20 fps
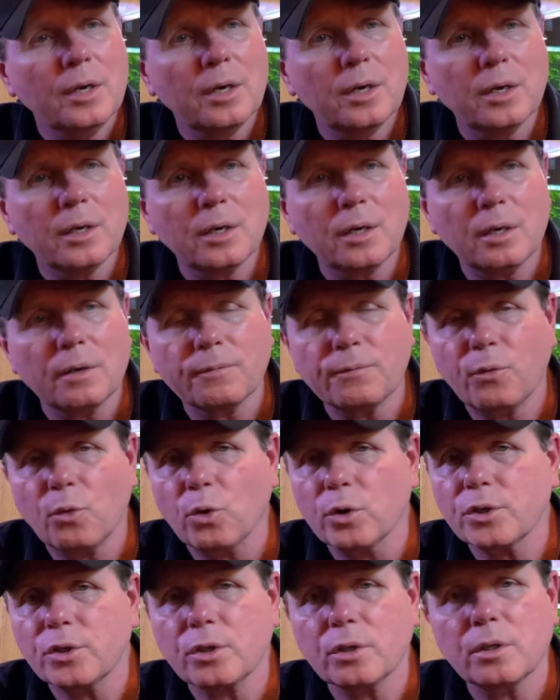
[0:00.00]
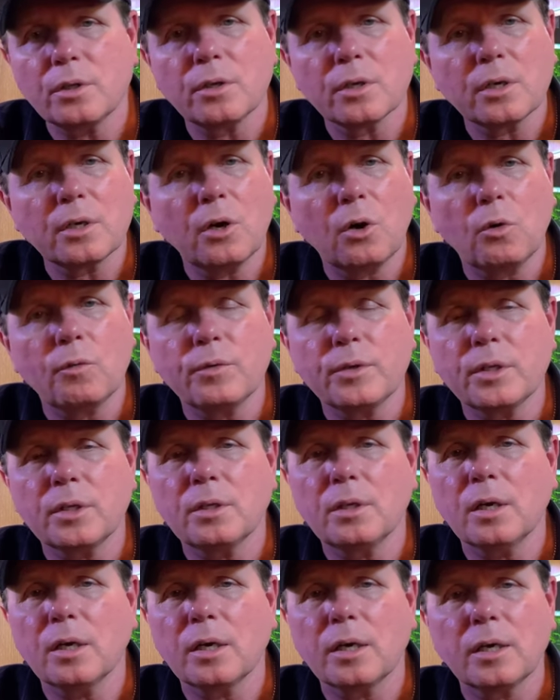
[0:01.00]
Unfortunately, the
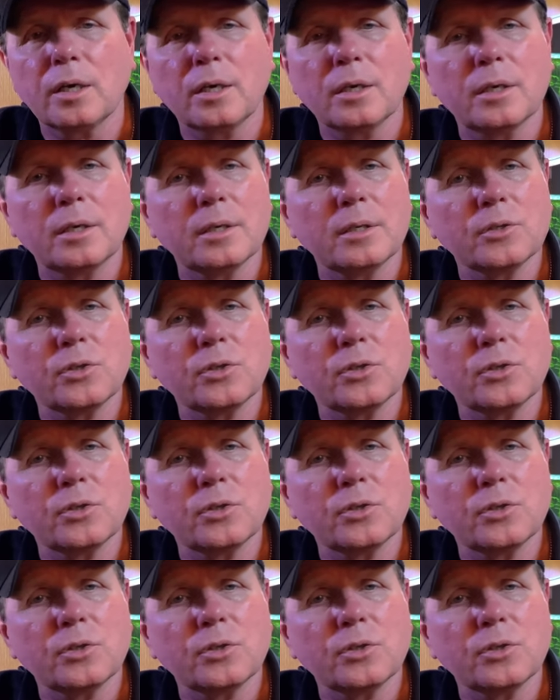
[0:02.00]
COVID